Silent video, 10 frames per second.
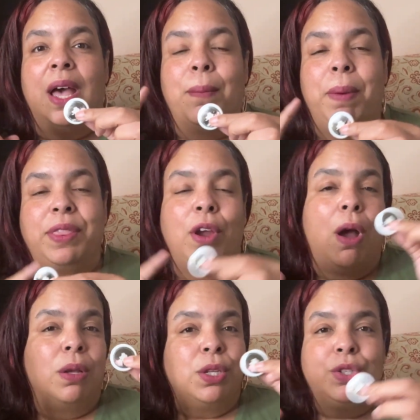But they're
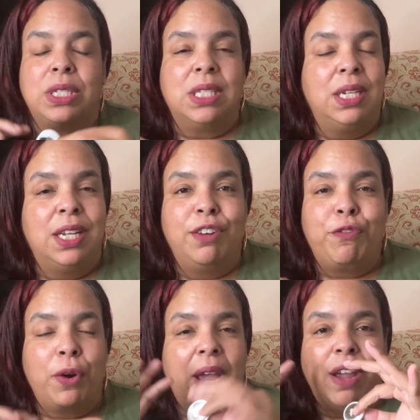also just good
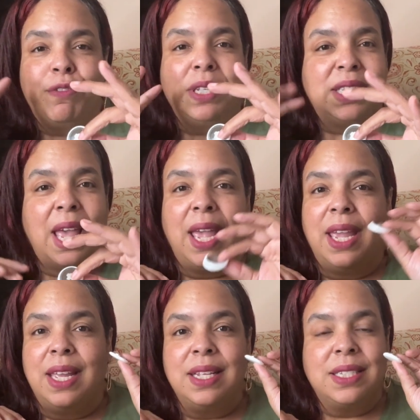for every
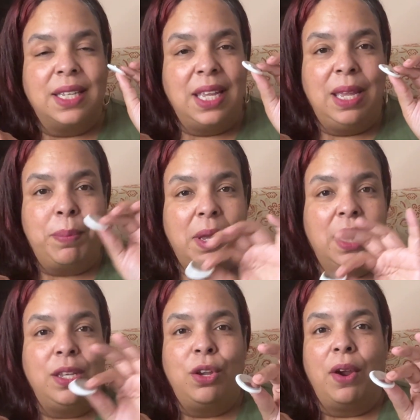day to keep
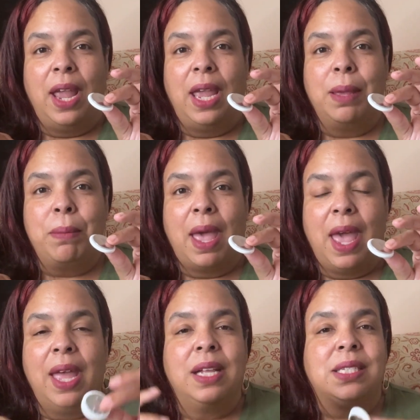in your
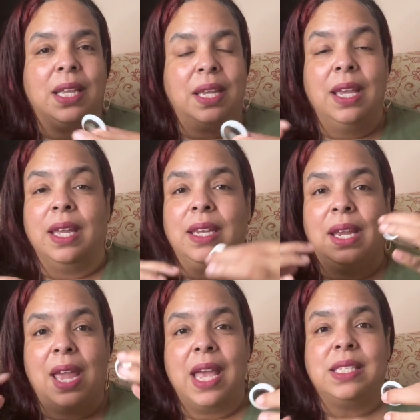handbags. Again, in
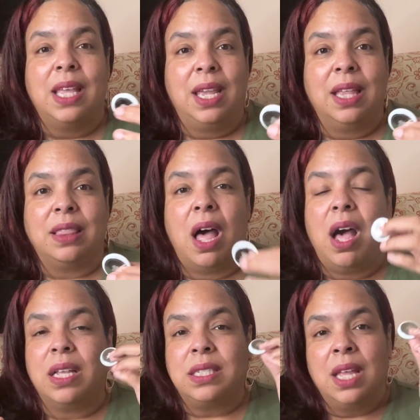case they get
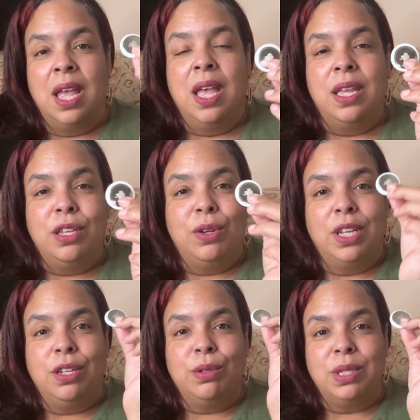lost, you can
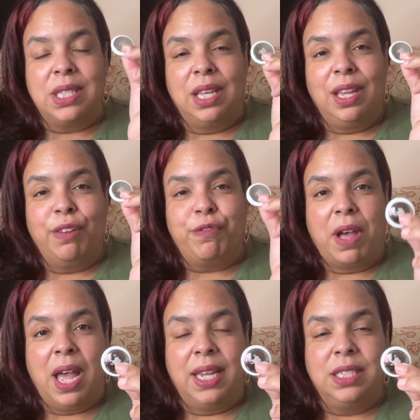use the
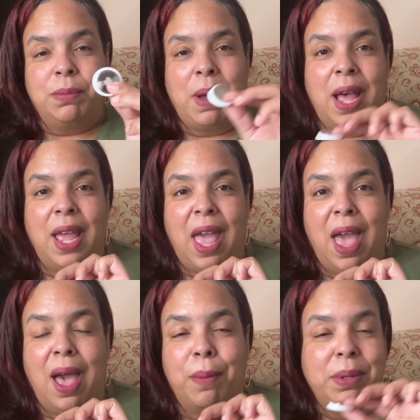Find My
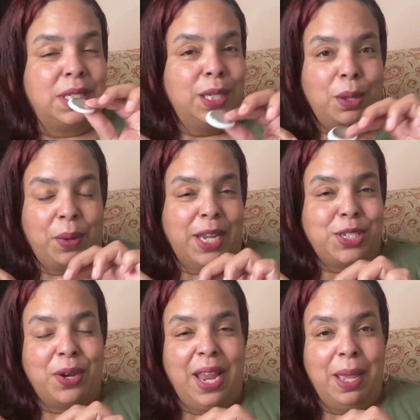app to locate
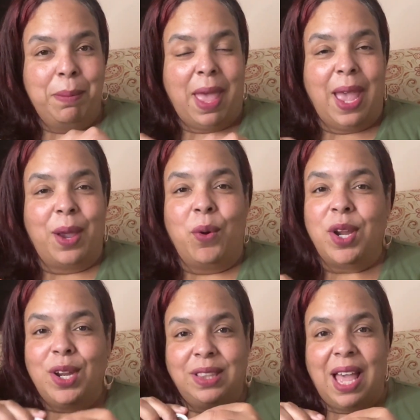your handbag or
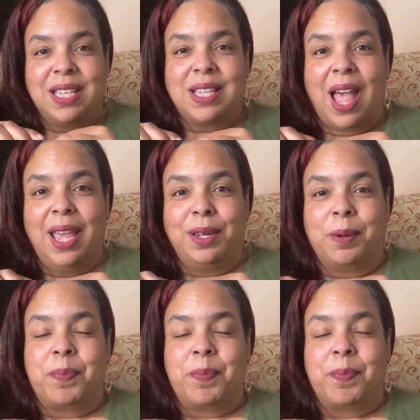your lost item.